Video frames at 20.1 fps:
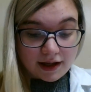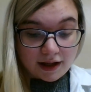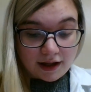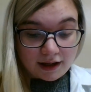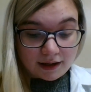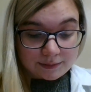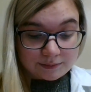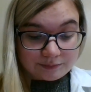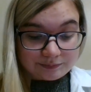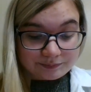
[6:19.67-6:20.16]

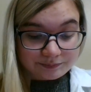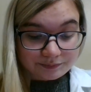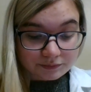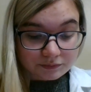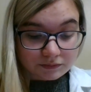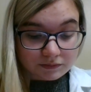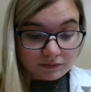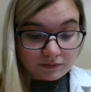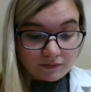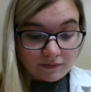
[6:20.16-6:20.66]

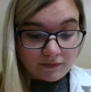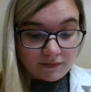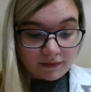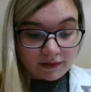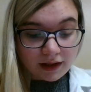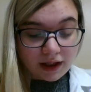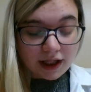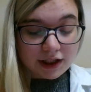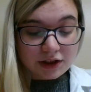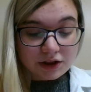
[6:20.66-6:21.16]

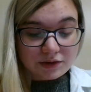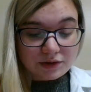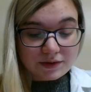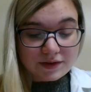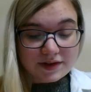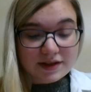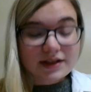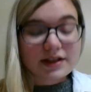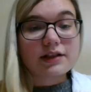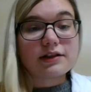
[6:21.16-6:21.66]
I
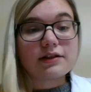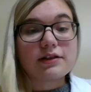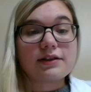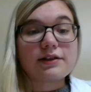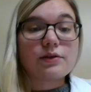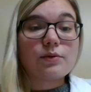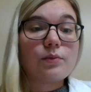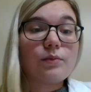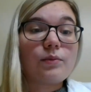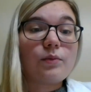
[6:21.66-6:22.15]
used it
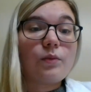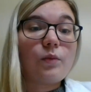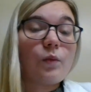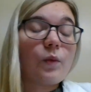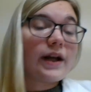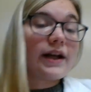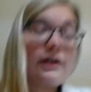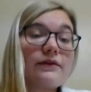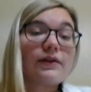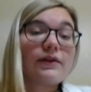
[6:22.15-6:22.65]

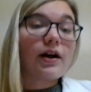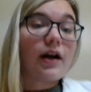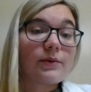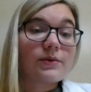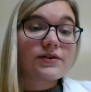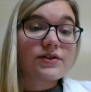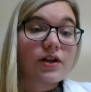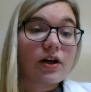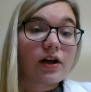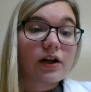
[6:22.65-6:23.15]
whenever I
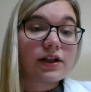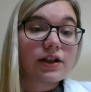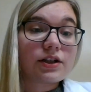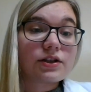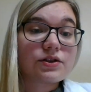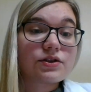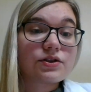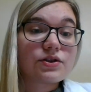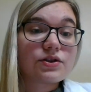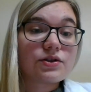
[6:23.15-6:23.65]
was
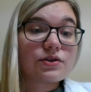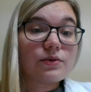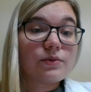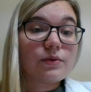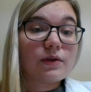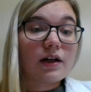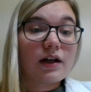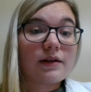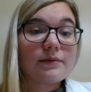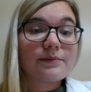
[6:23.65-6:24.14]
talking
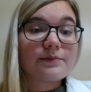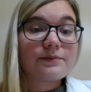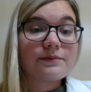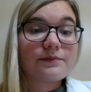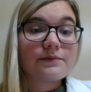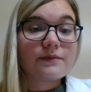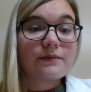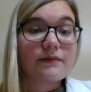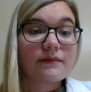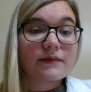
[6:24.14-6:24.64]

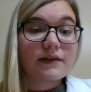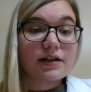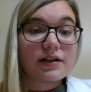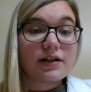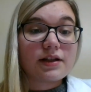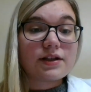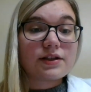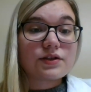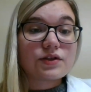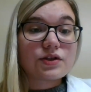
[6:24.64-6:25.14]

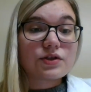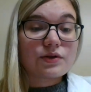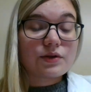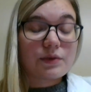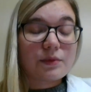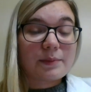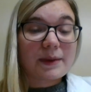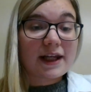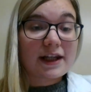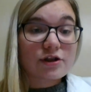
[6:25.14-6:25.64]

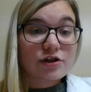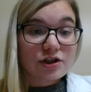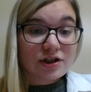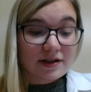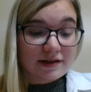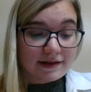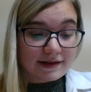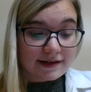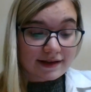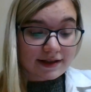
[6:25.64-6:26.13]
to
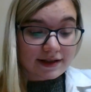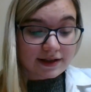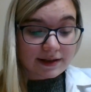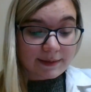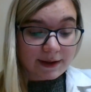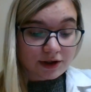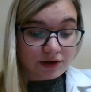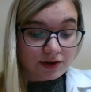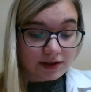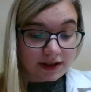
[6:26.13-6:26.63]
patients,
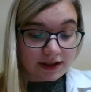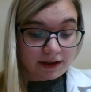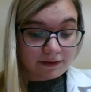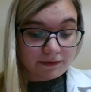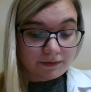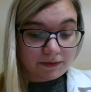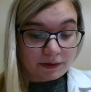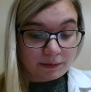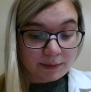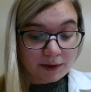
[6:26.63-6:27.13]
especially at
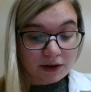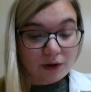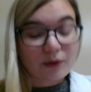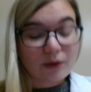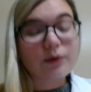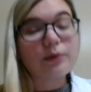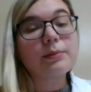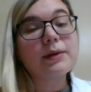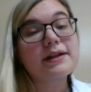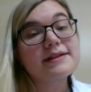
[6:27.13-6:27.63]
Phoebe
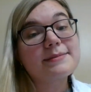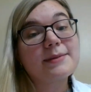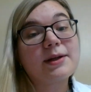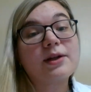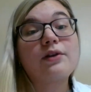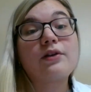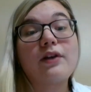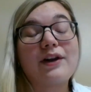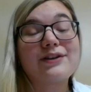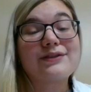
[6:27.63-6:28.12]
Home. I
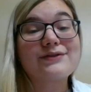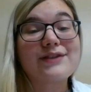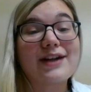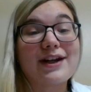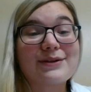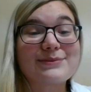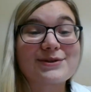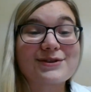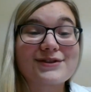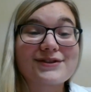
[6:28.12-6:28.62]
spent a lot of
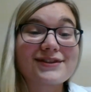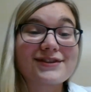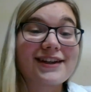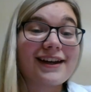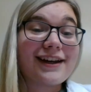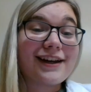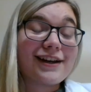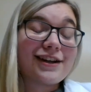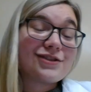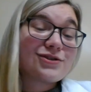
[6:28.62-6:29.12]
time just
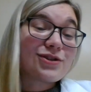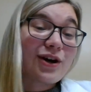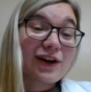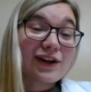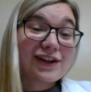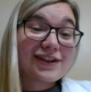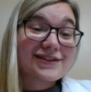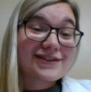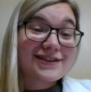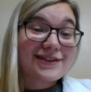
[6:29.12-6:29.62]

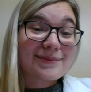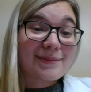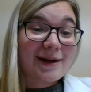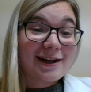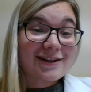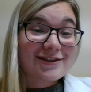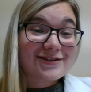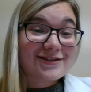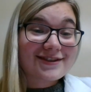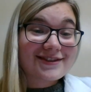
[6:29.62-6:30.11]
talking to the
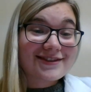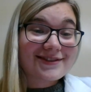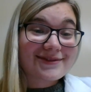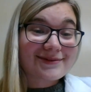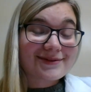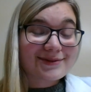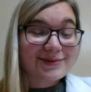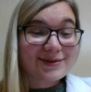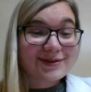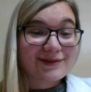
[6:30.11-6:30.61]
patients,
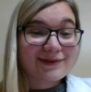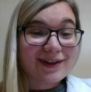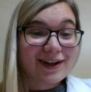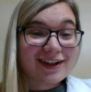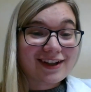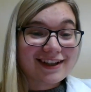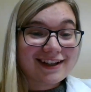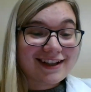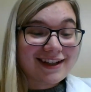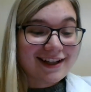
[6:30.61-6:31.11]
which was
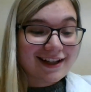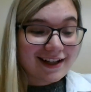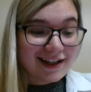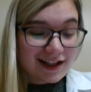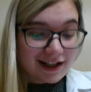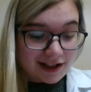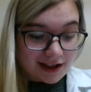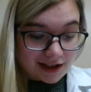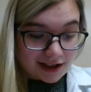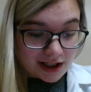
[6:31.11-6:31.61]
very
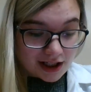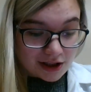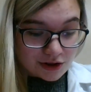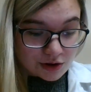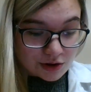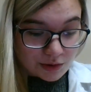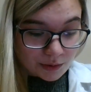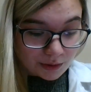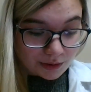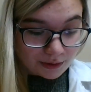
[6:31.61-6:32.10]

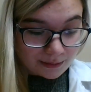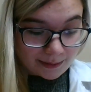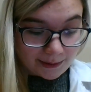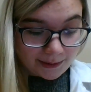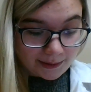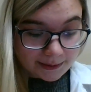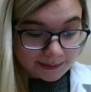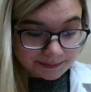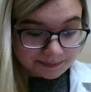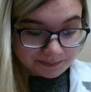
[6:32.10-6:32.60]

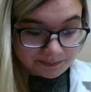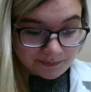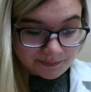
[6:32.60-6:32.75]
enjoyable.